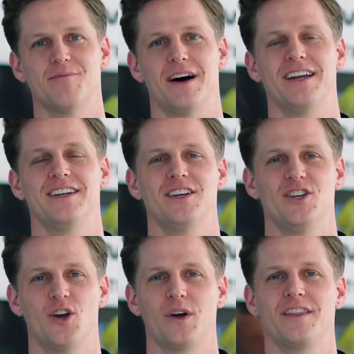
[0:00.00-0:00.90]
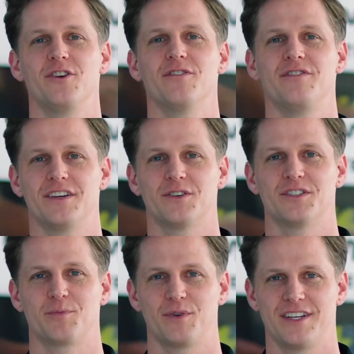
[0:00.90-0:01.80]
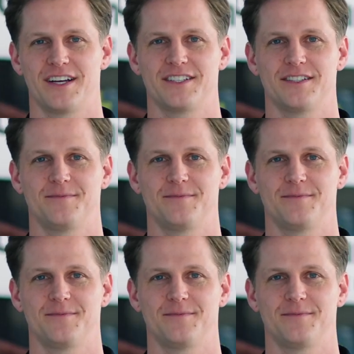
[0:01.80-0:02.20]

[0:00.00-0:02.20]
mind knowing that your vehicle is protected.